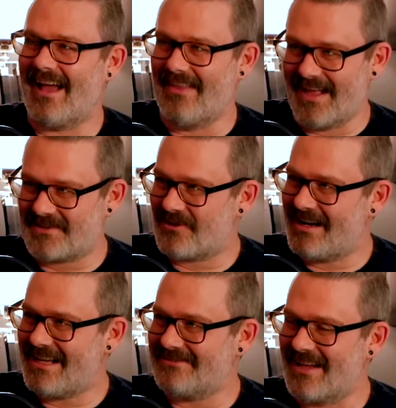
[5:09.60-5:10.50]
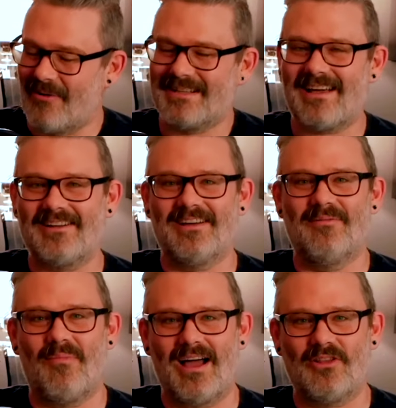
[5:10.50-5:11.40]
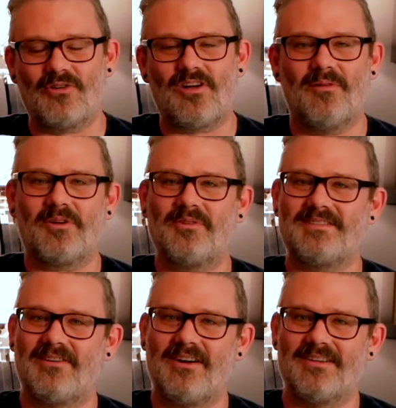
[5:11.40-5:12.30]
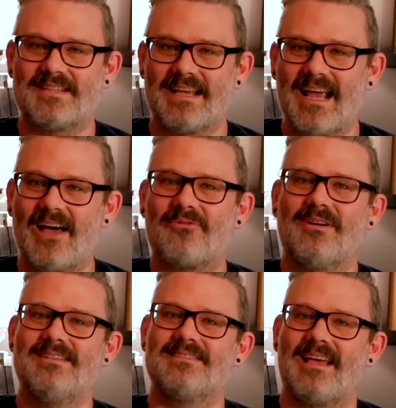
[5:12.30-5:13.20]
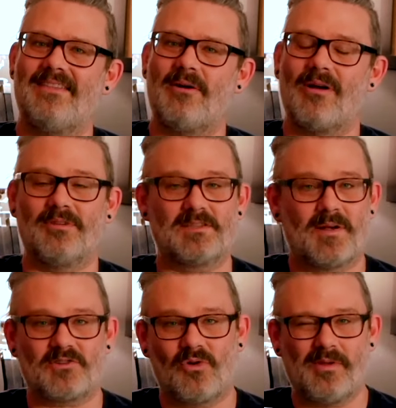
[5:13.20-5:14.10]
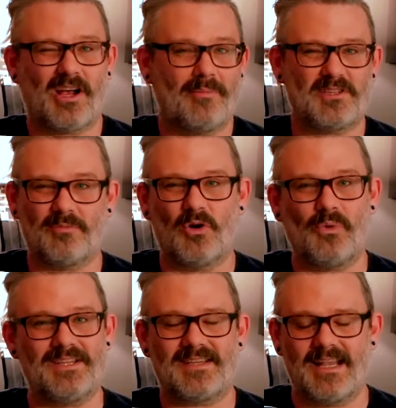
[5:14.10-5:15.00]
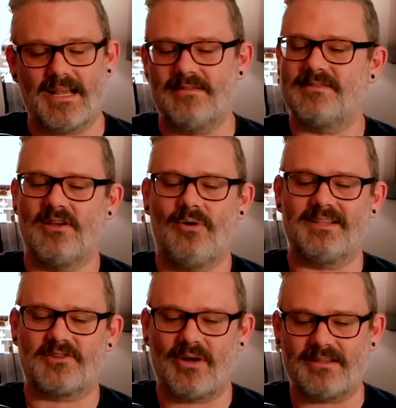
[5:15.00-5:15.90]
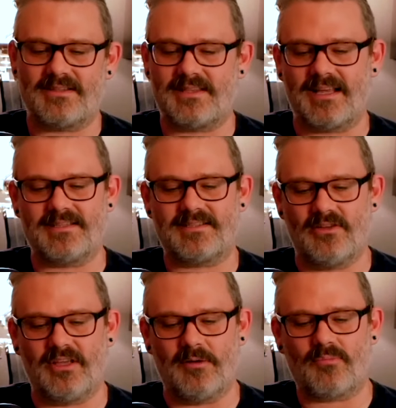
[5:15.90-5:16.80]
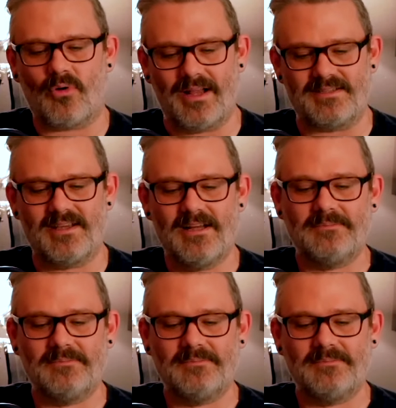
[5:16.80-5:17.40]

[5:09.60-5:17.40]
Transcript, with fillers: And that's what I did. I went down to my local comic book retailer here in St. Catharines, and they were able to special order me a copy. It took about a week to get in, so it's great this thing is still in print.